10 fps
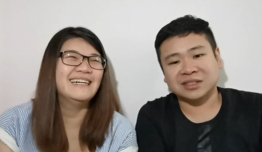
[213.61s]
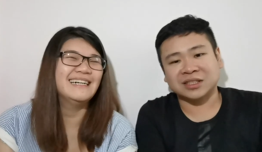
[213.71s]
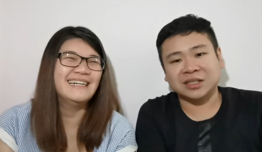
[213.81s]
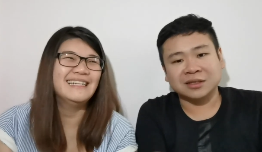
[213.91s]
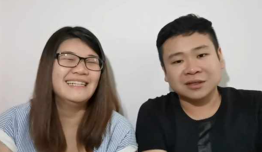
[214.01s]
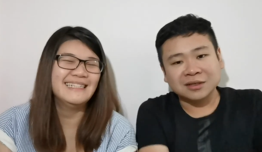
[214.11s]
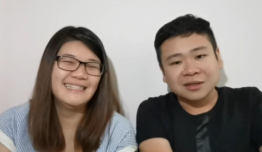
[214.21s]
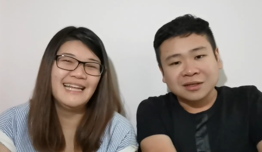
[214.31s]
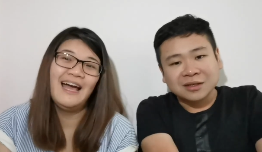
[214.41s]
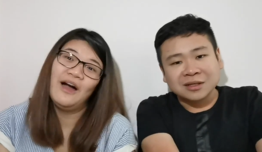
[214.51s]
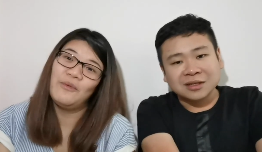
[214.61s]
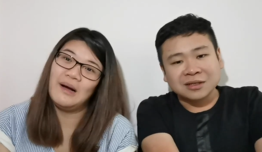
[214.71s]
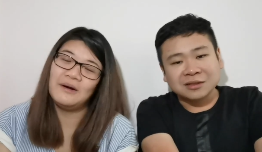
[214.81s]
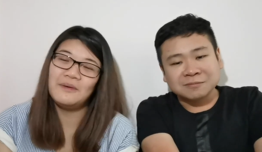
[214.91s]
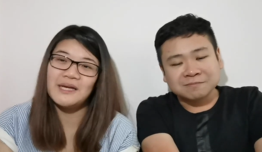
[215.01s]
Speaker 1: listening.
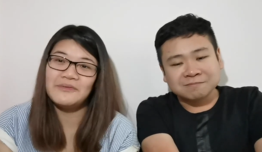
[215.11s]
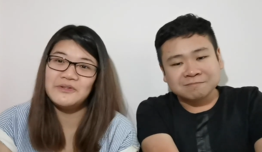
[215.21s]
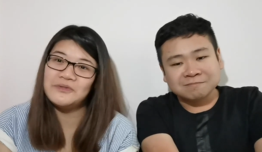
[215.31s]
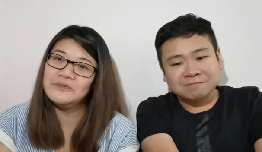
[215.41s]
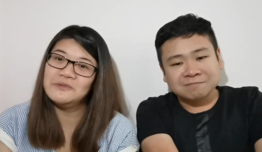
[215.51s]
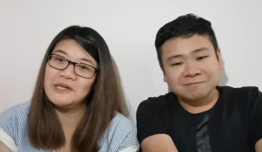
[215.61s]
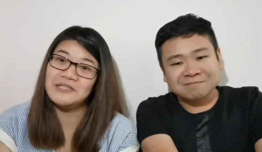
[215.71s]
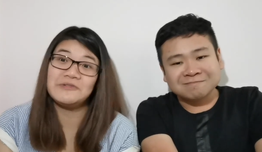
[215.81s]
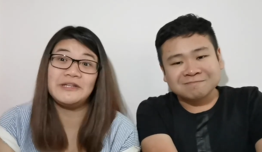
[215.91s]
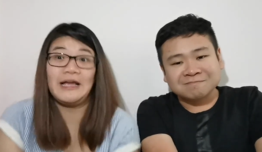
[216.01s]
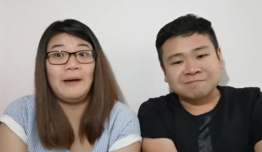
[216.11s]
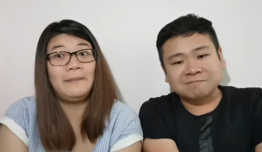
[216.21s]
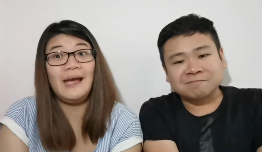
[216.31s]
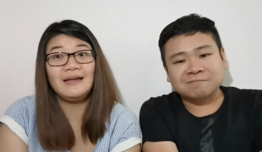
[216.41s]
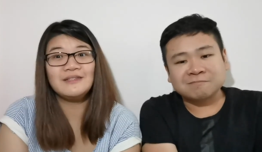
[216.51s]
Well, what can we do? We have already come
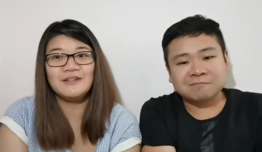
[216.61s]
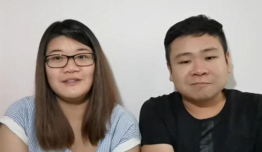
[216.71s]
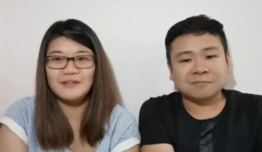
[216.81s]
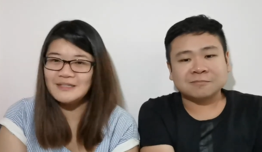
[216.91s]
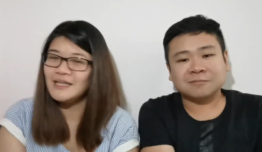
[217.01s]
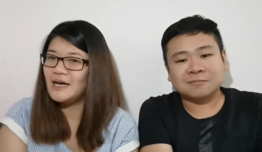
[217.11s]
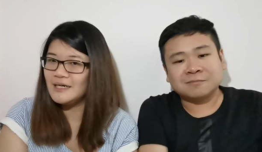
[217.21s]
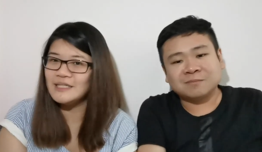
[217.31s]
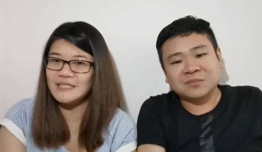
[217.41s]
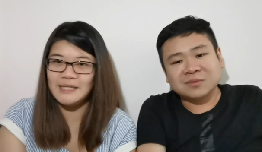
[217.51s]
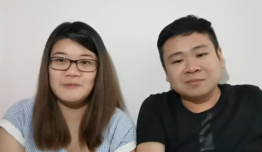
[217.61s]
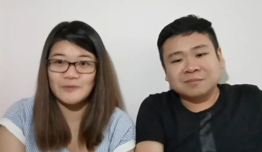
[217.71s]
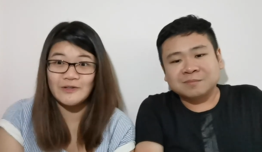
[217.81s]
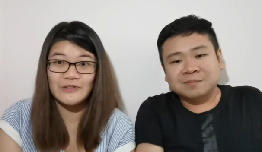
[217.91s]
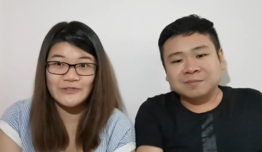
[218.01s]
back. So, uh, tips
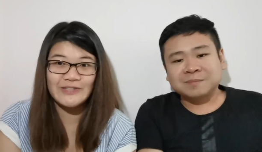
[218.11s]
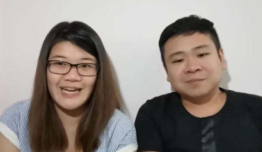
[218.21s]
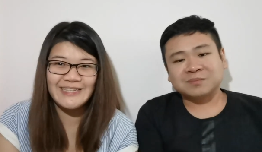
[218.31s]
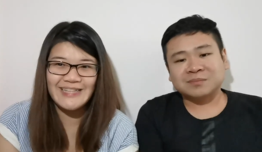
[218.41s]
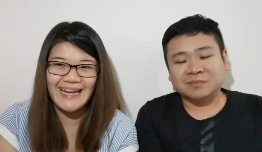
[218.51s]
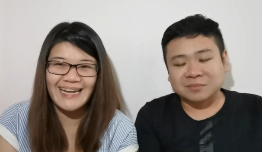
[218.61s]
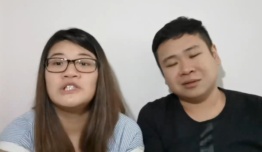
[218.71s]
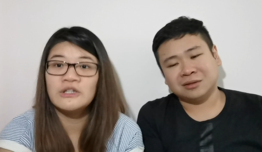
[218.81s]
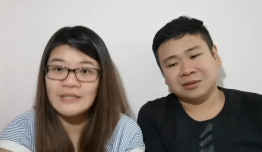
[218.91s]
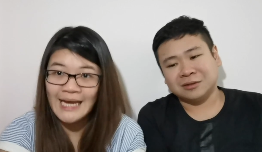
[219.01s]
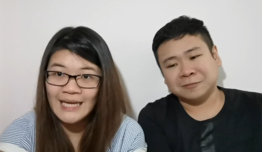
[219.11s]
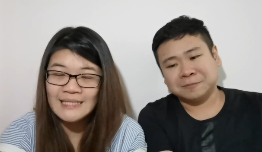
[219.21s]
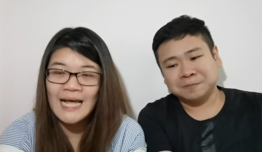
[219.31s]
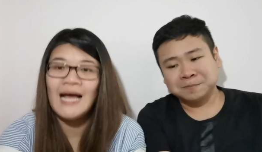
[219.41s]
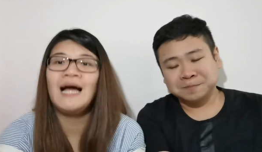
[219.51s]
for you guys. Uh. So, guys,
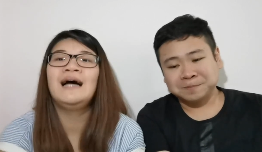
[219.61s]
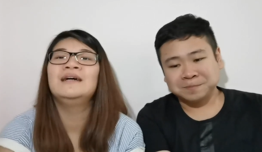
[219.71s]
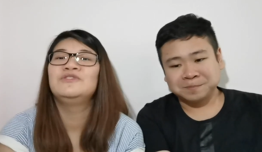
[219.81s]
uh,